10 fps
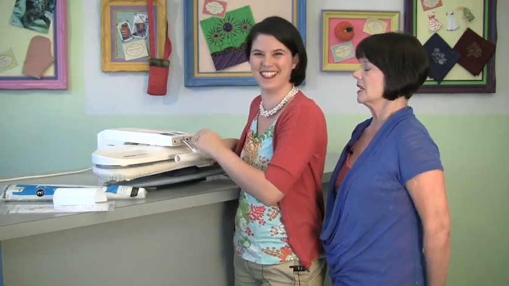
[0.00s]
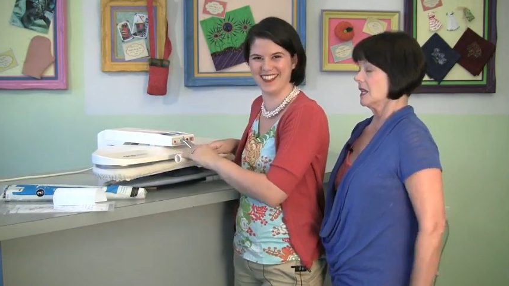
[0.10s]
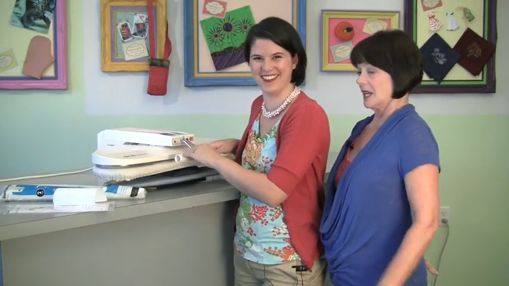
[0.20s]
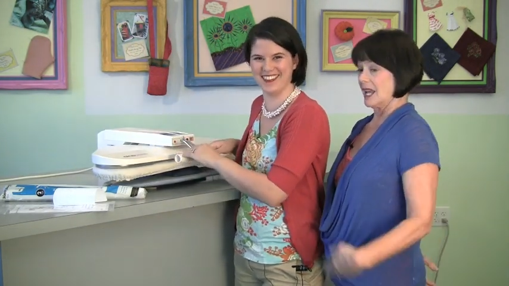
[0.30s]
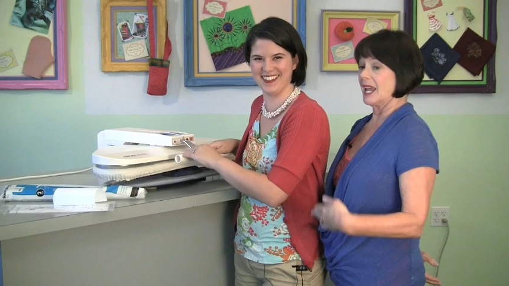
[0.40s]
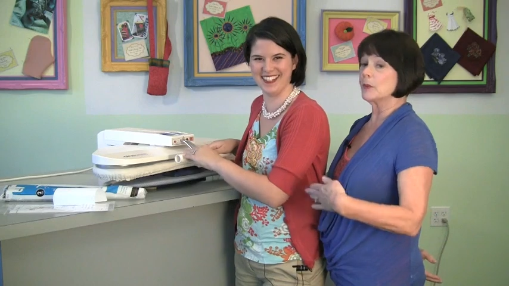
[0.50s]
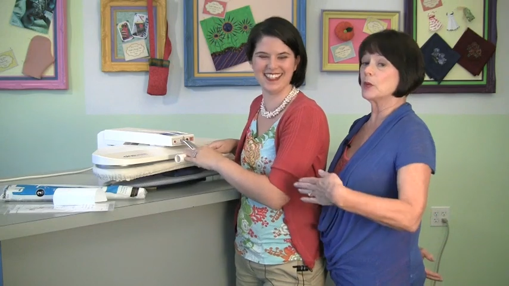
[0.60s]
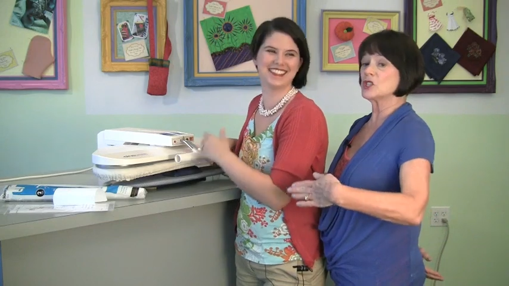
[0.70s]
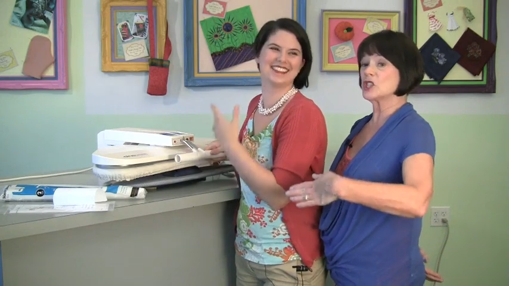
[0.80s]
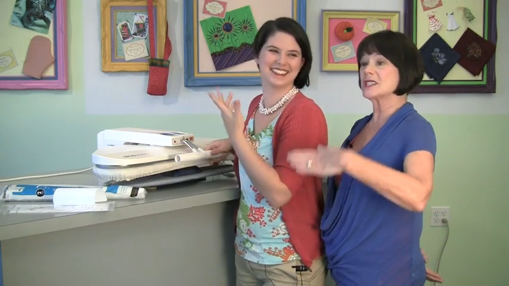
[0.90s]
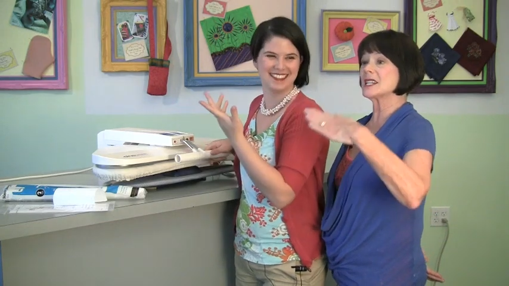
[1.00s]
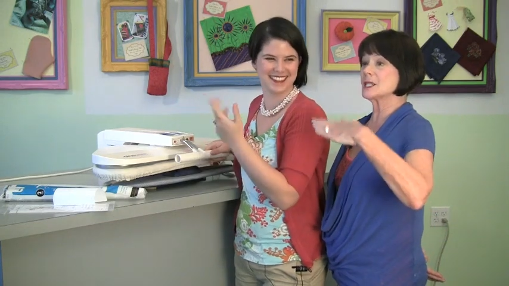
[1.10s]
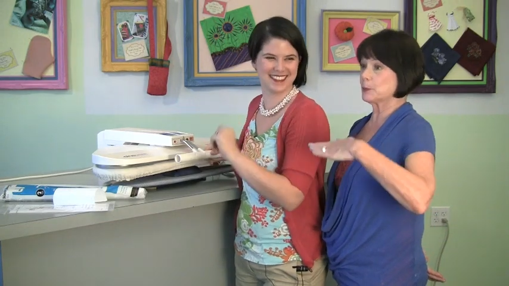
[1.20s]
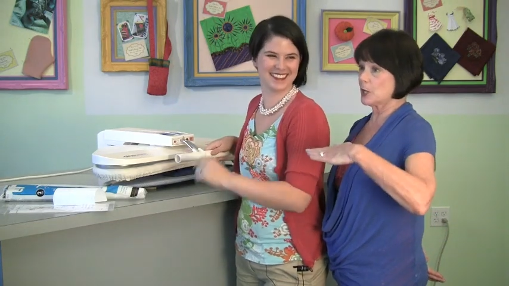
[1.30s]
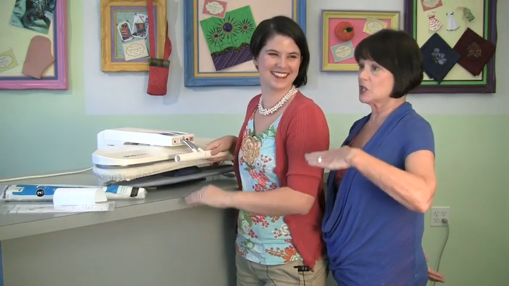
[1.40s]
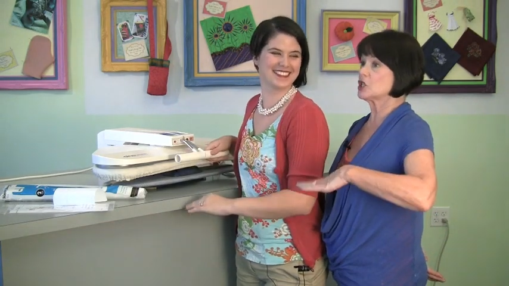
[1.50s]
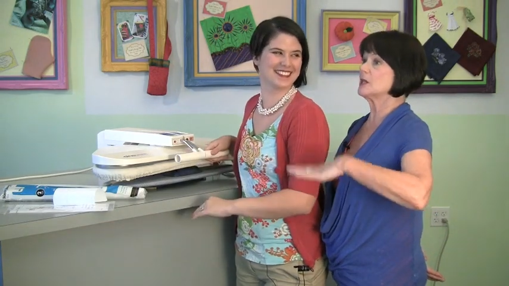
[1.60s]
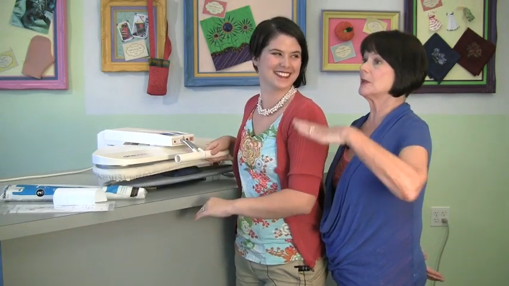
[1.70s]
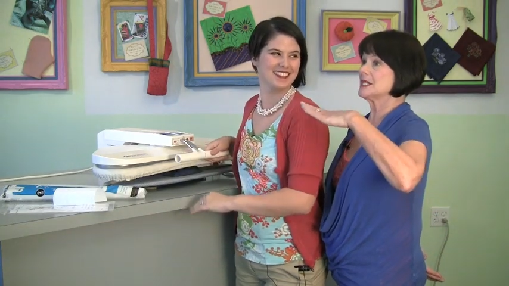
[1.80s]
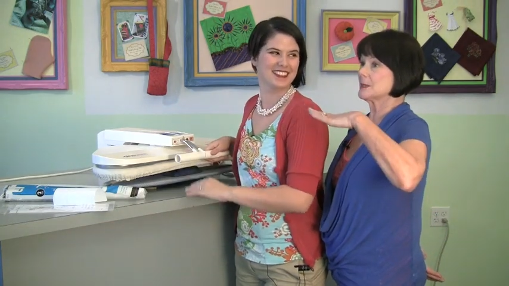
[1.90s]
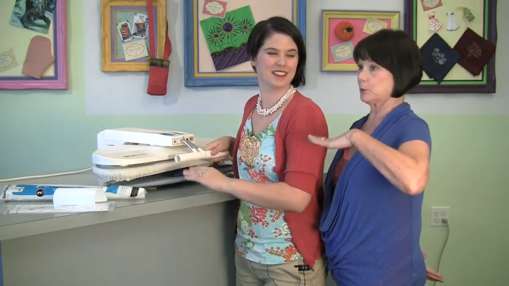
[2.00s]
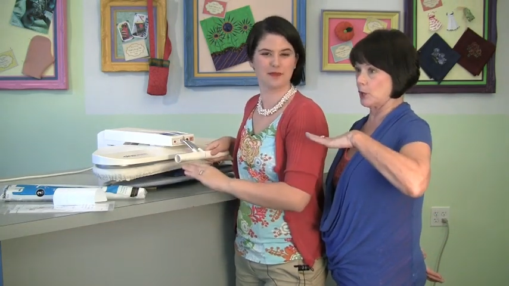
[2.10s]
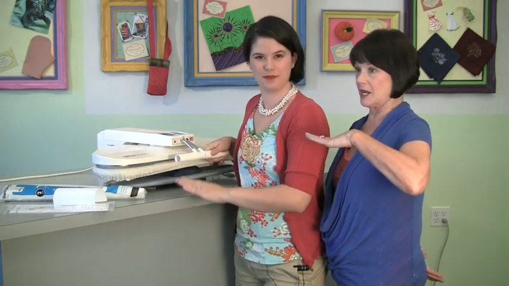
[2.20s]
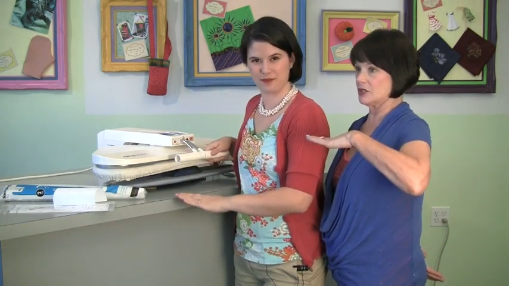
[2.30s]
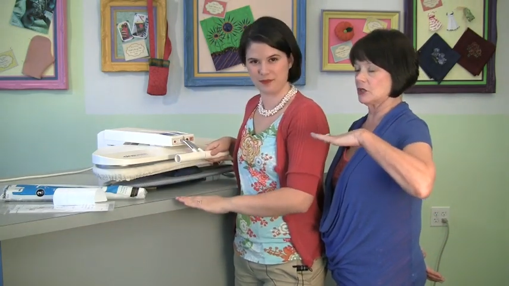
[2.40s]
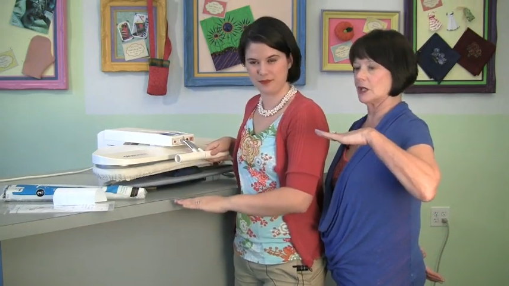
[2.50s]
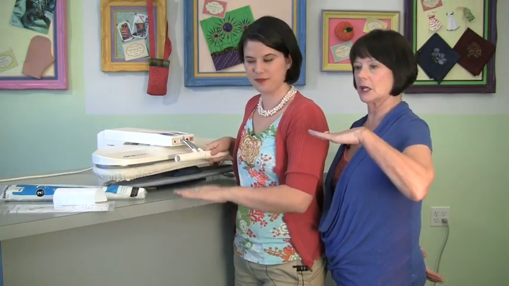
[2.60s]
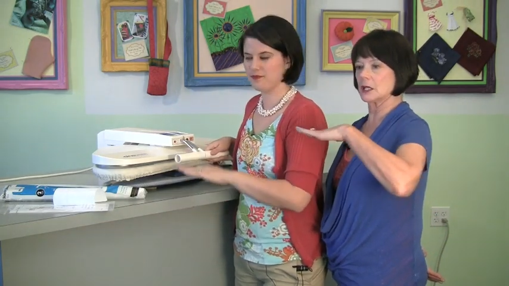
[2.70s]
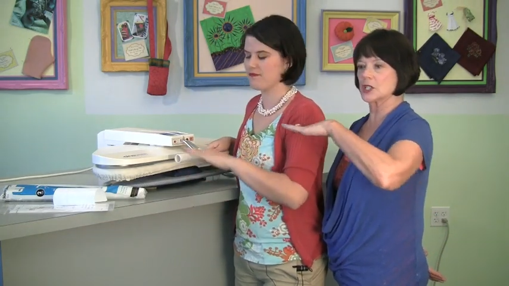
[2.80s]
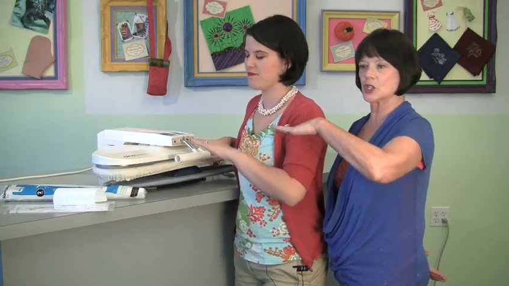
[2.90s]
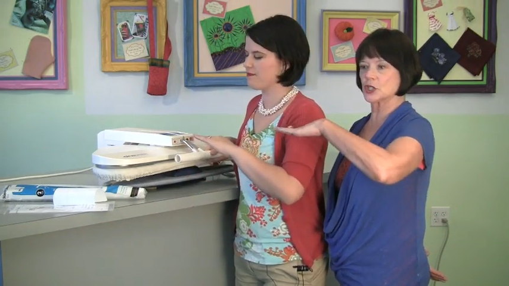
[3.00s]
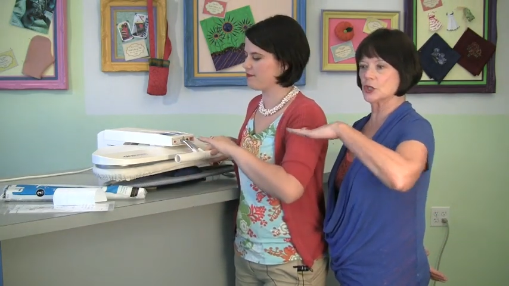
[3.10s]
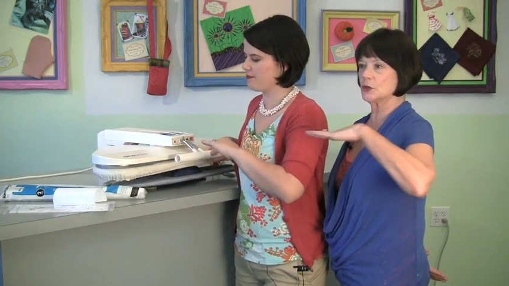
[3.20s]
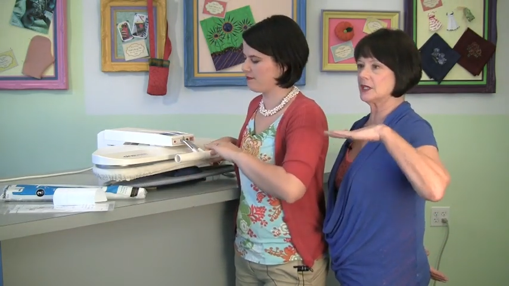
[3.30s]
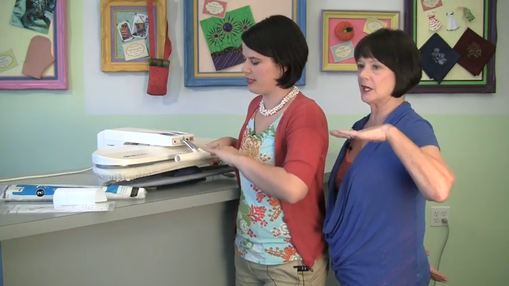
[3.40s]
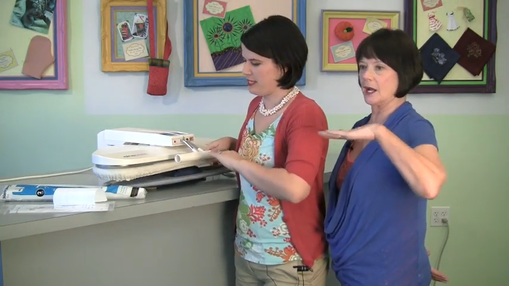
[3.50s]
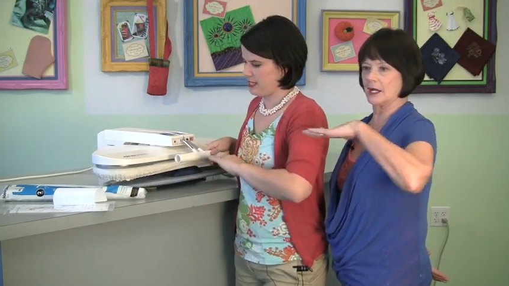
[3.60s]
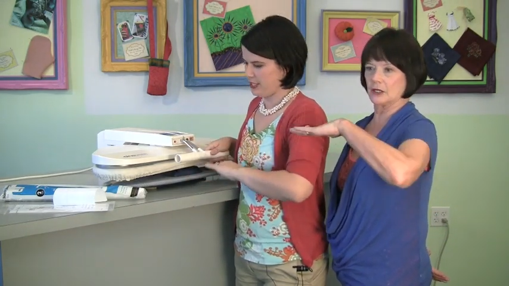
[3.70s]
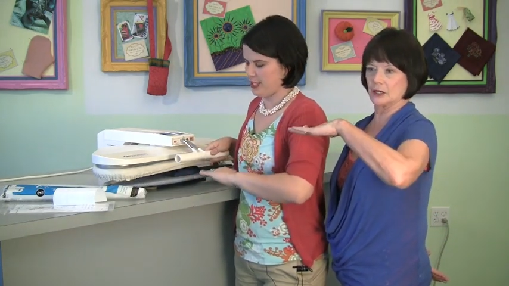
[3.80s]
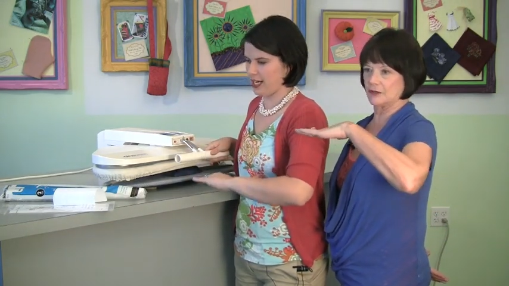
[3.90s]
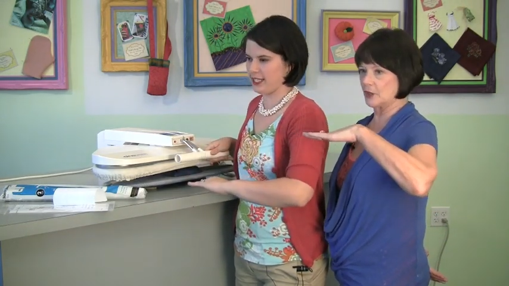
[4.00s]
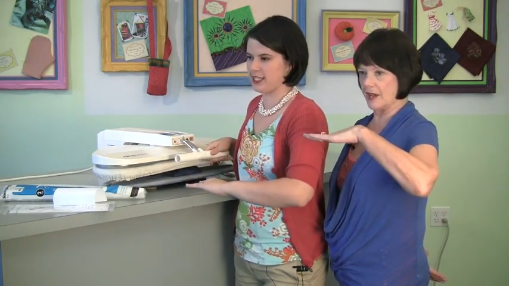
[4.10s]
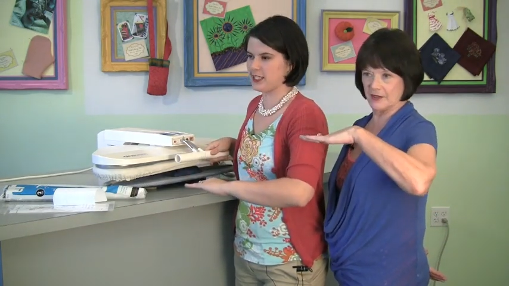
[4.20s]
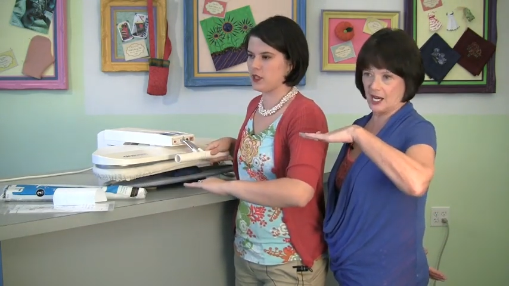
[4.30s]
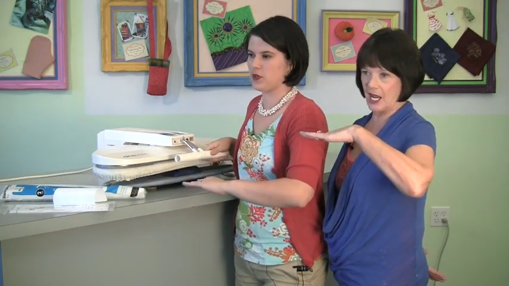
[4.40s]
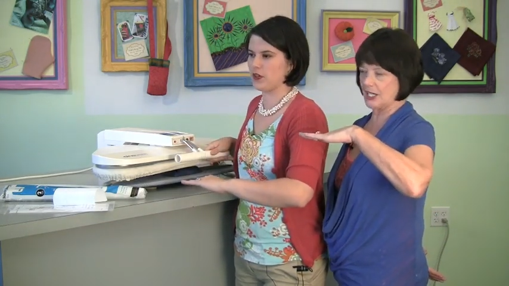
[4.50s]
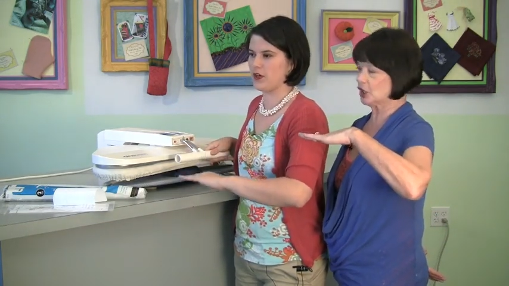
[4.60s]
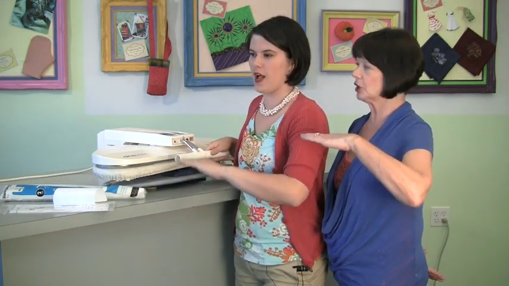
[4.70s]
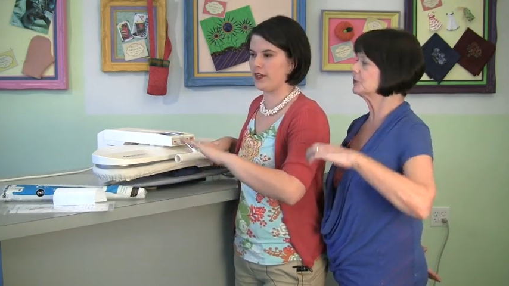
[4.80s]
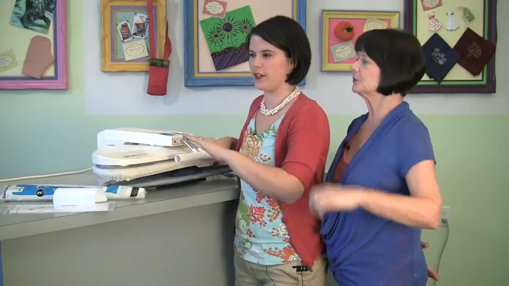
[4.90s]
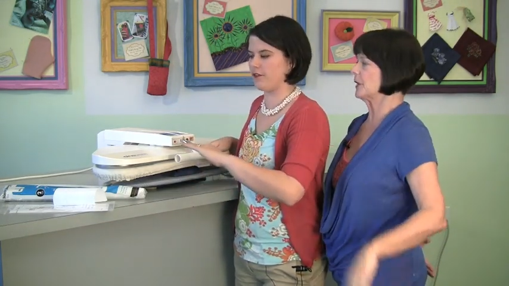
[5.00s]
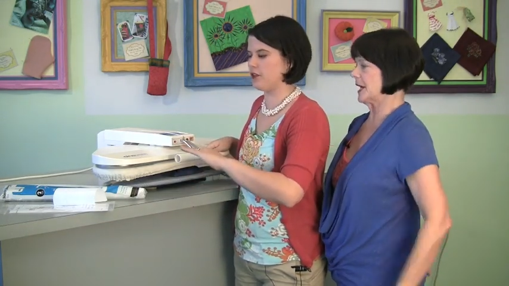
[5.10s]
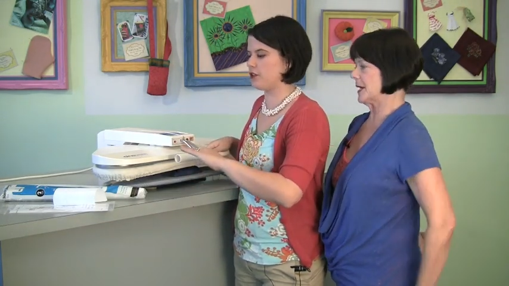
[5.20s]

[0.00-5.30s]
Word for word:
Speaker 1: two. And when she says press, she means press. You're not going to scoot the iron. Not going to scoot iron. your iron. Right. If